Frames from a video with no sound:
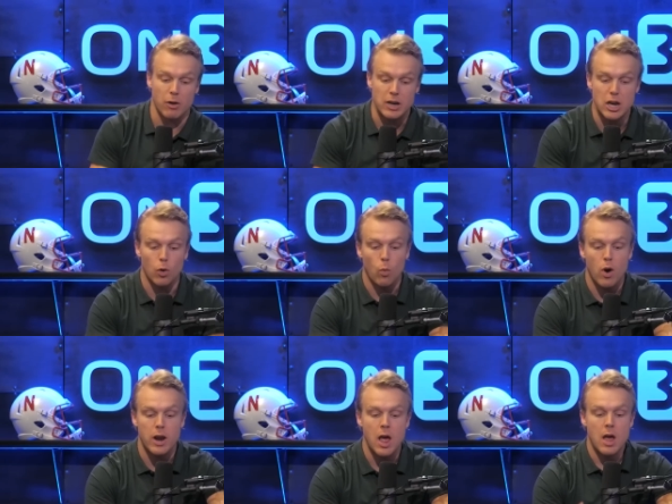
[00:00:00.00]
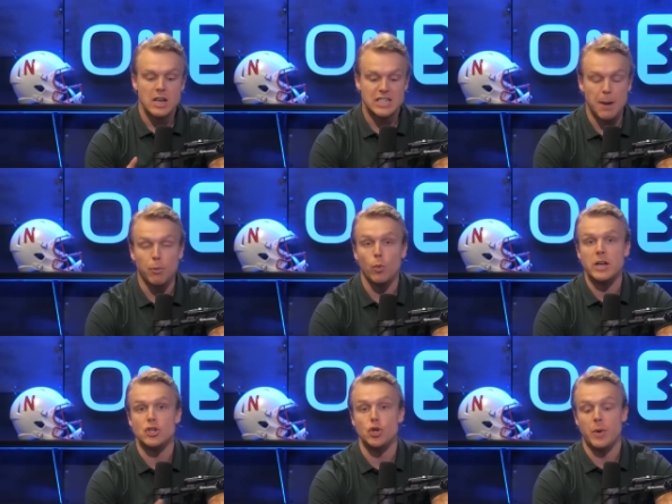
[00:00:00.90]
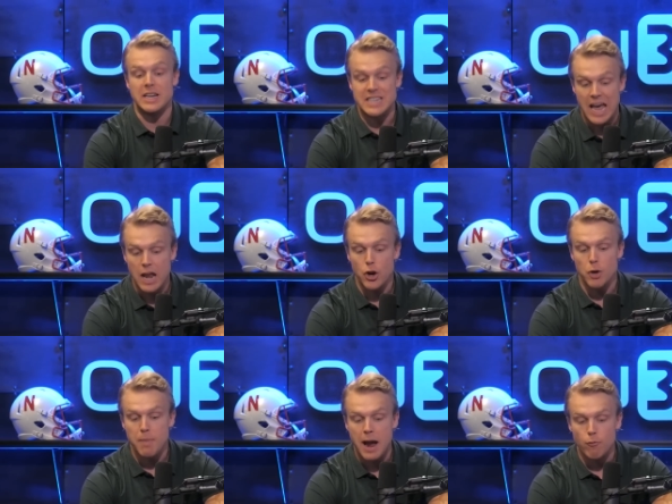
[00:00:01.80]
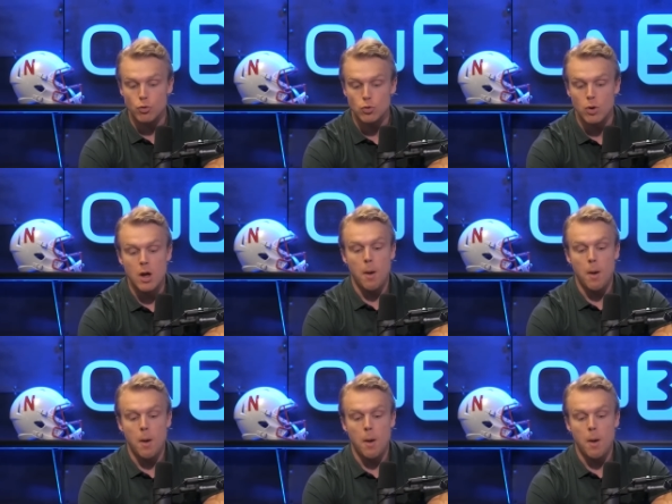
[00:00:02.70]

In year one, Temple went 2-10 under Matt Rhule.